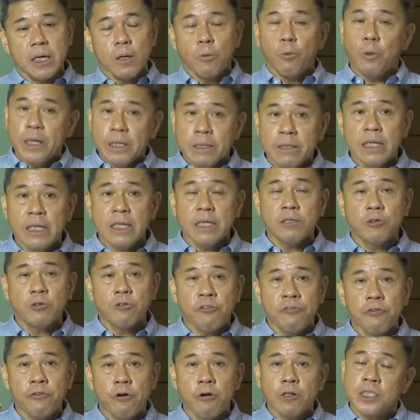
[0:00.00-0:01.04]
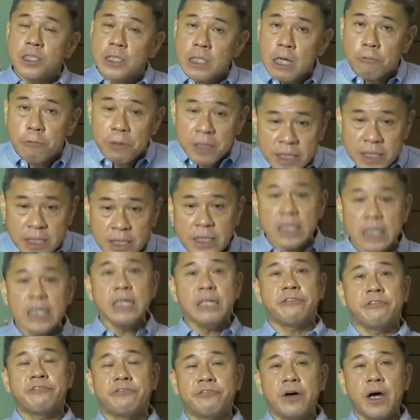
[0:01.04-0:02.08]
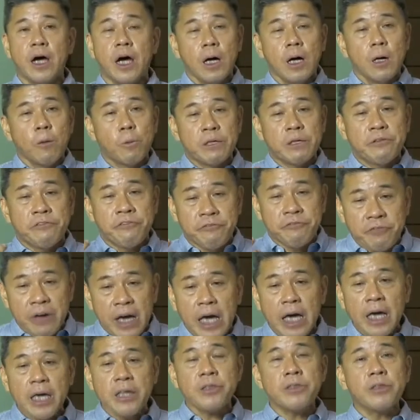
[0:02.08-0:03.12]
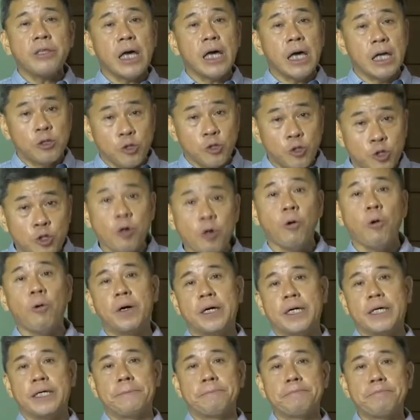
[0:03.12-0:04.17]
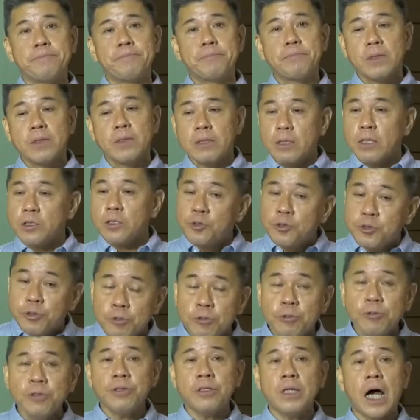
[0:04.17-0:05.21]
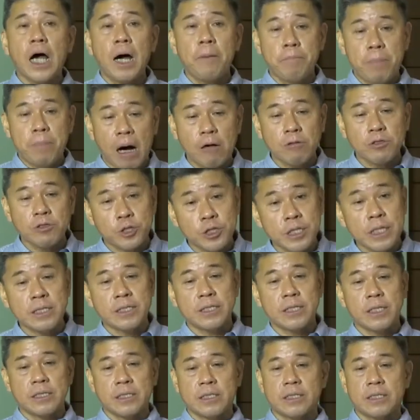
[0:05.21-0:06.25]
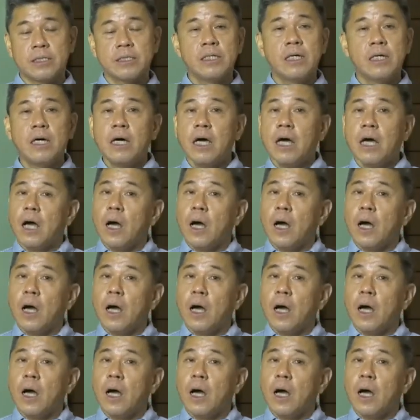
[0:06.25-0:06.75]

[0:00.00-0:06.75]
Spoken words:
We need to first receive with faith and joy the truth about Jesus.